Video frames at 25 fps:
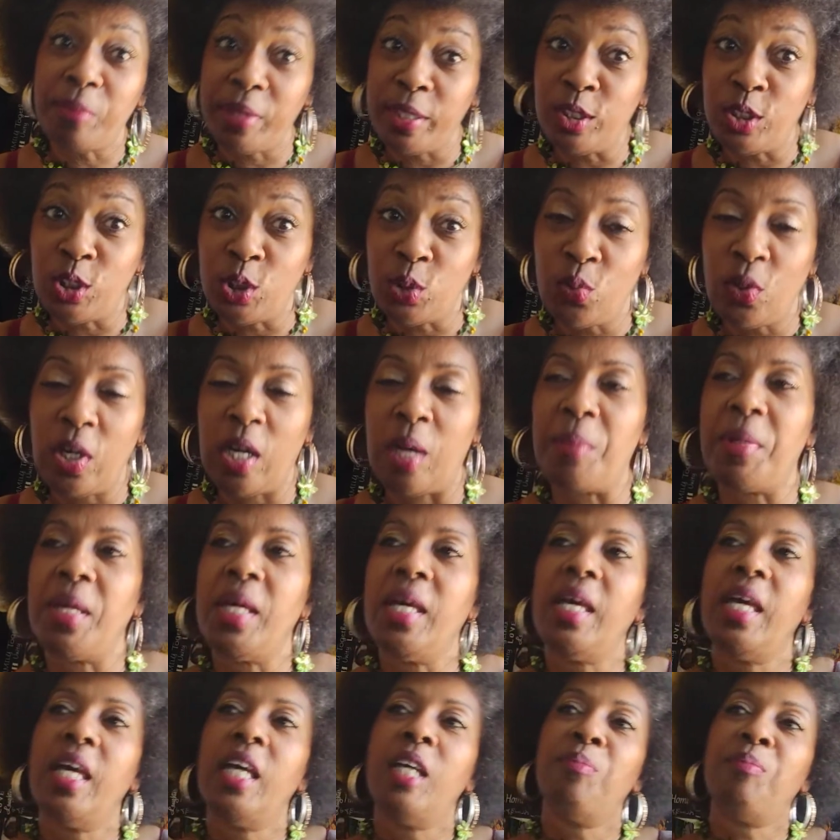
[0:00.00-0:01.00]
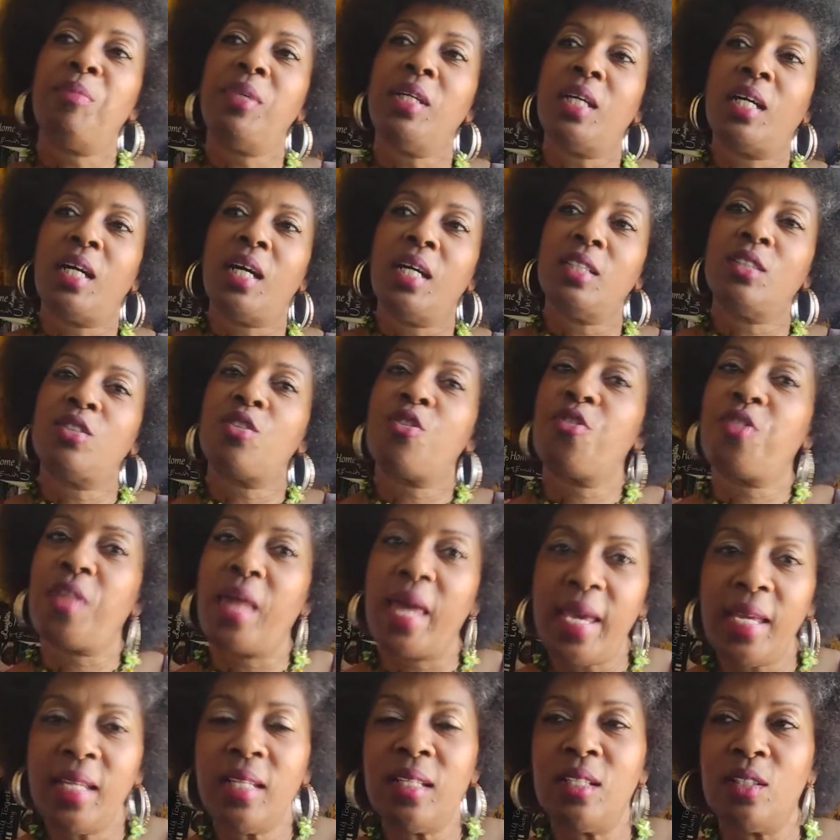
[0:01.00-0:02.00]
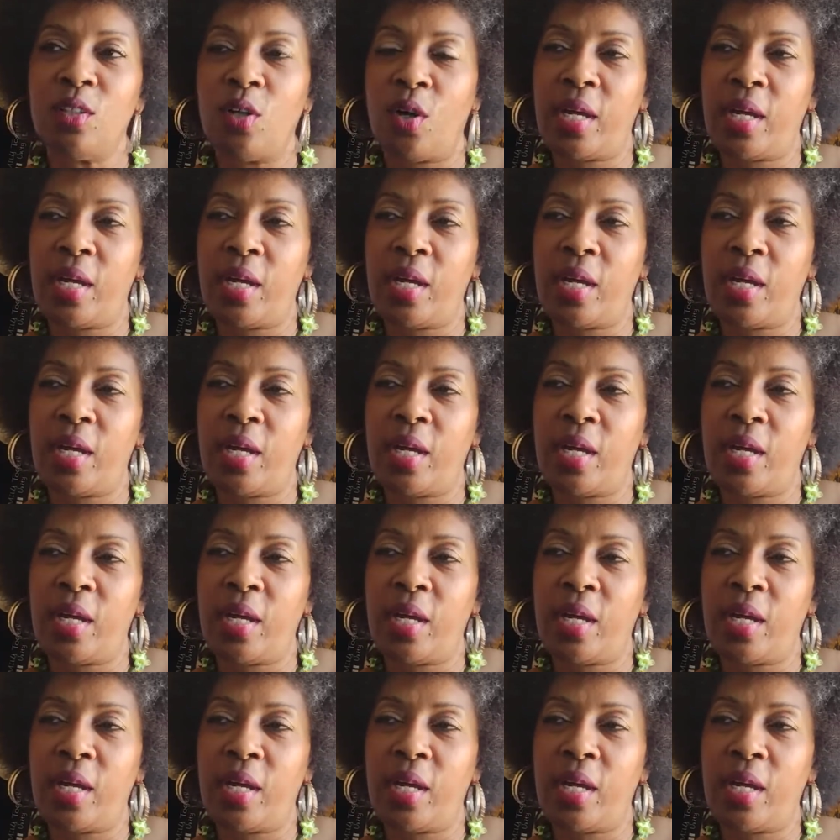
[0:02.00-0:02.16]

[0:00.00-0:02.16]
beat you up because they